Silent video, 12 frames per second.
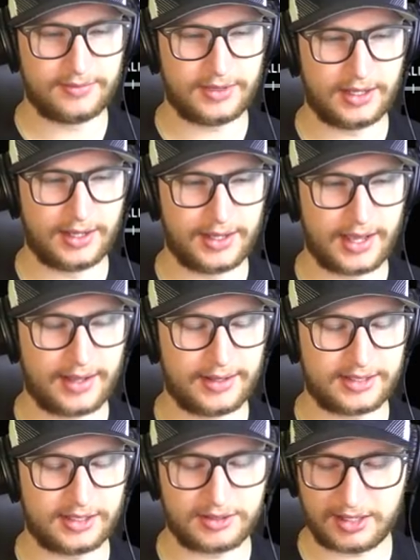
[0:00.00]
Uh, yeah,
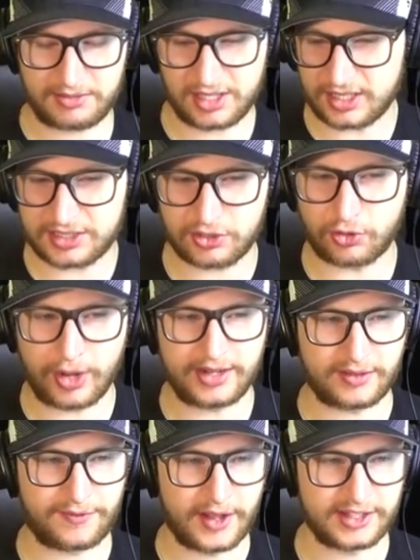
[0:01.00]
that's a. I think that's a great
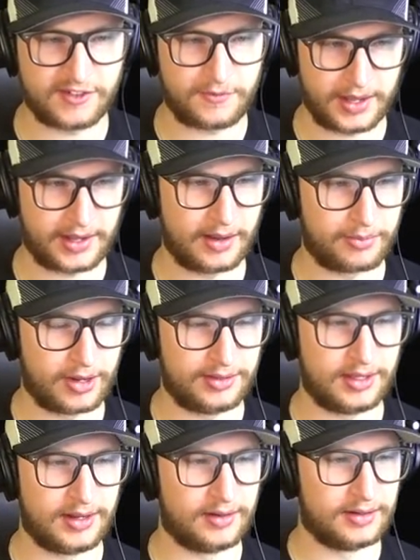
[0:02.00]
defensive pickup right
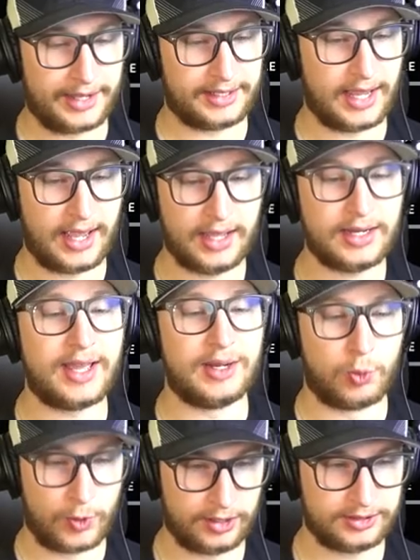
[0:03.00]
there. I can
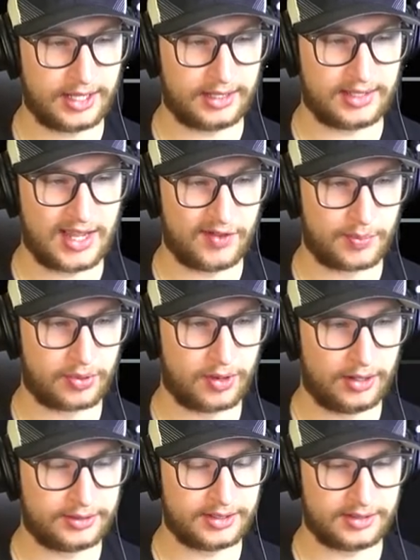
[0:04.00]
and will take David
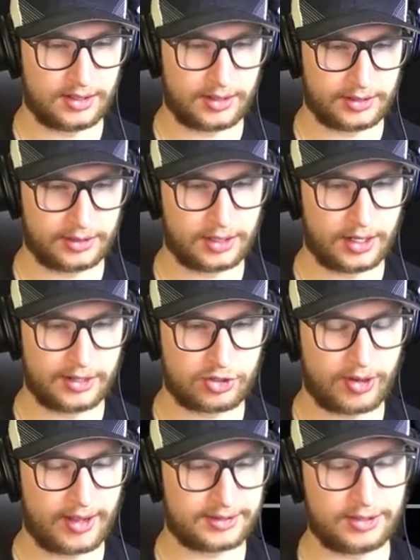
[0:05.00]
Perron because he's on a good
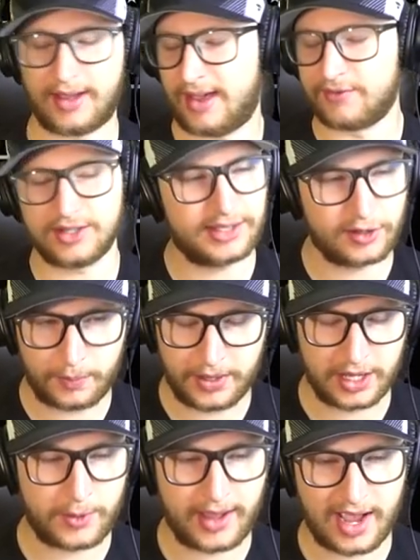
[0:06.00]
contract. So yeah, every single
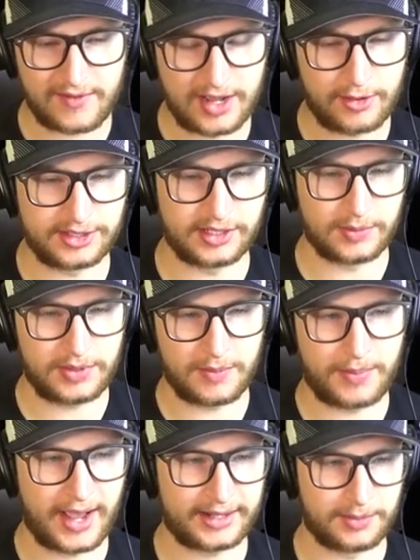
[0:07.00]
pick we have now is going to be a
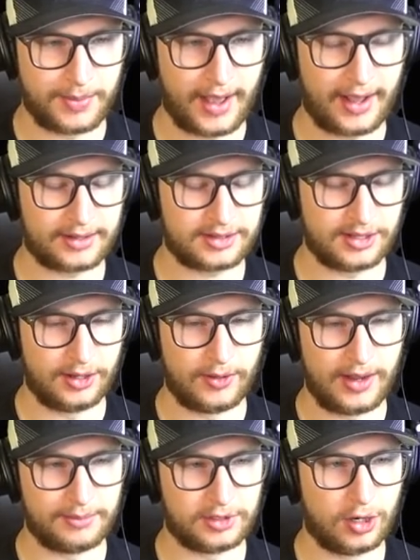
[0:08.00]
back to back. So
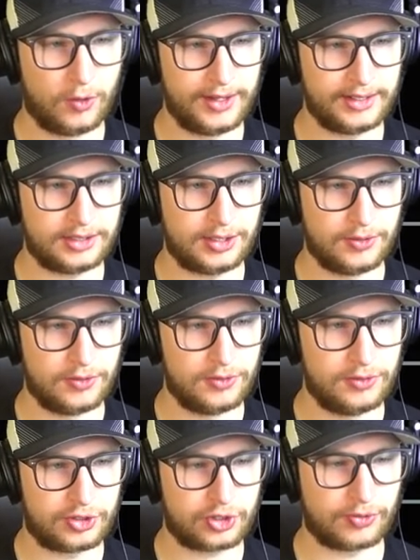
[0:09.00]
I'm going
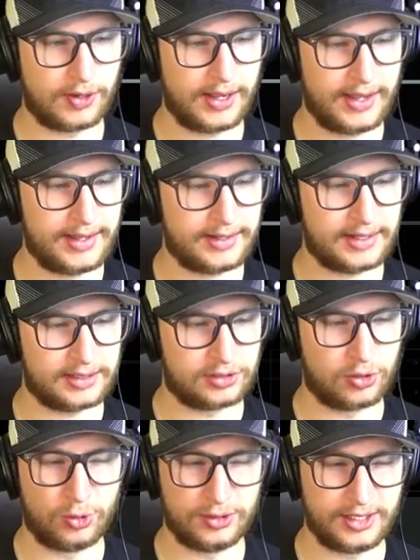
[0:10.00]
to try and get a
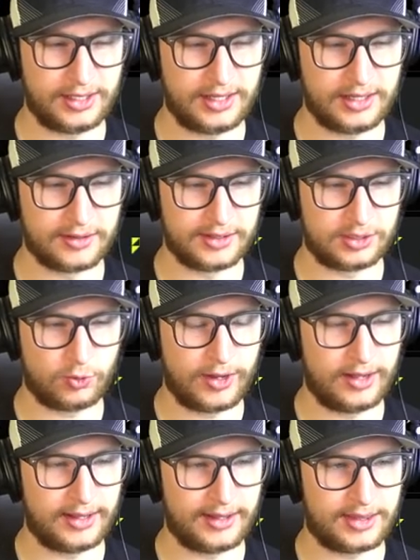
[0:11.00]
goalie here as
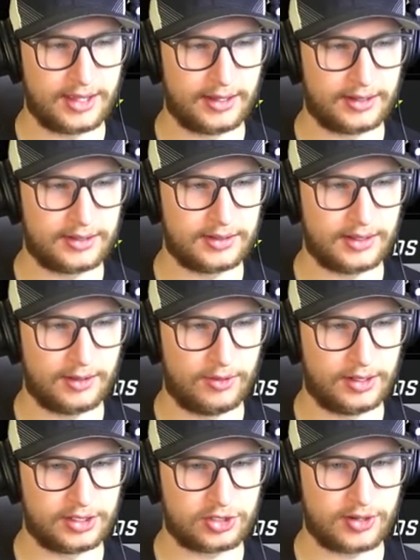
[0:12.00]
well. I think I
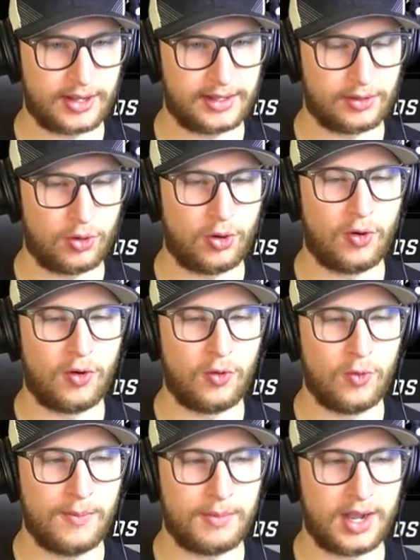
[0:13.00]
want to try and.
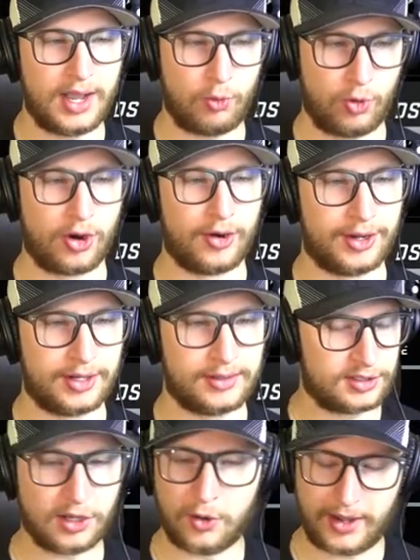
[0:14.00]
Oh my word!
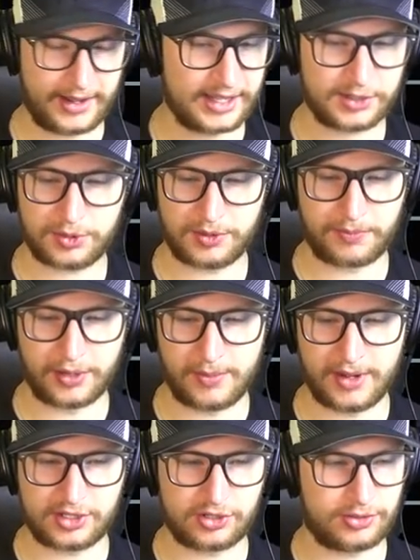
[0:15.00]
So I guess we're pretty
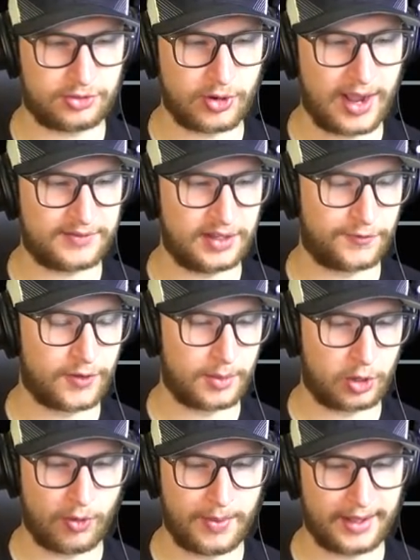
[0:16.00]
much drafting from
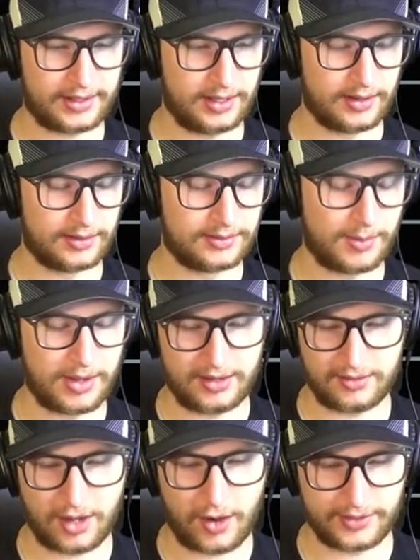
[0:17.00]
Quebec here. I
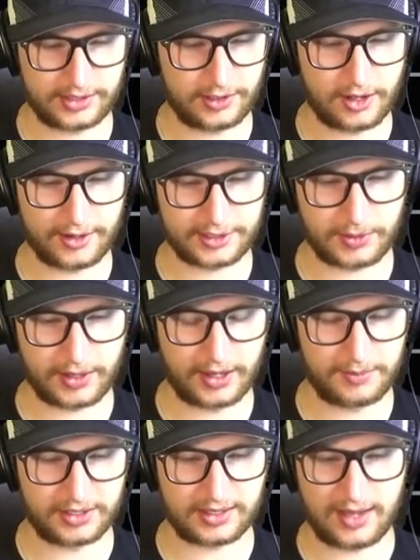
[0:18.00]
mean, obviously not because we
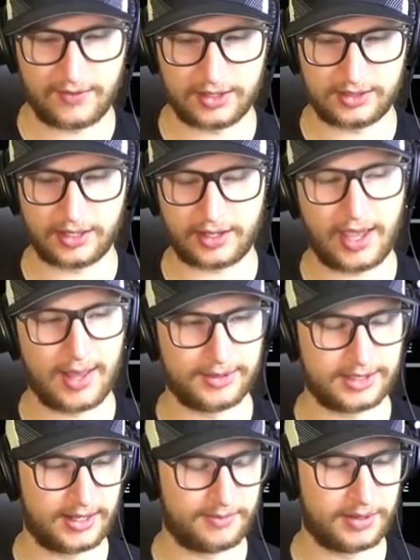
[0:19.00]
got McDavid and Dougie
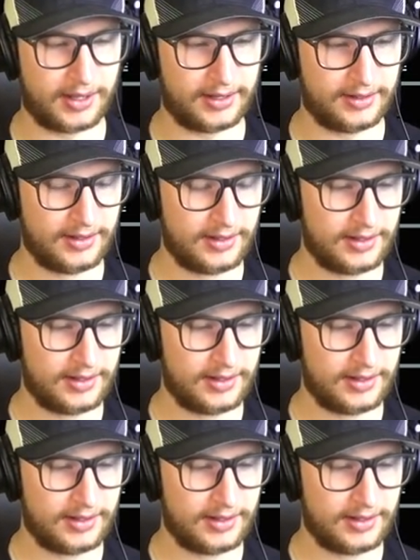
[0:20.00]
Hamilton, but